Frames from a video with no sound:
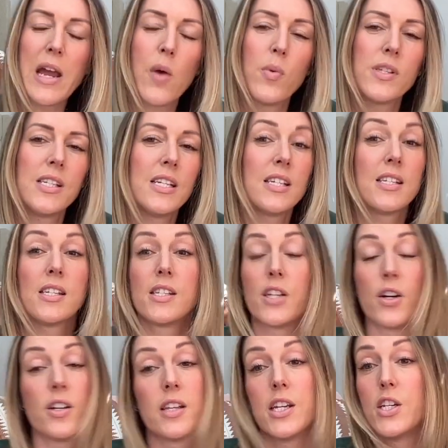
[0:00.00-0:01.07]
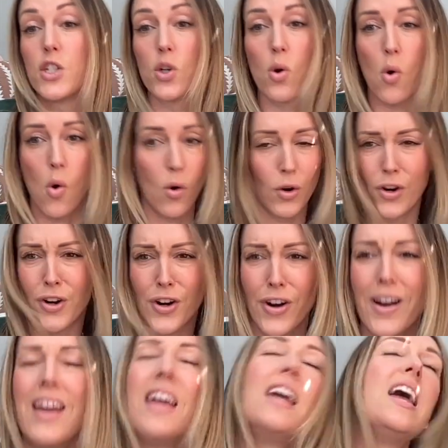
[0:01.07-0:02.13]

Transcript: I wasn't necessarily into horror,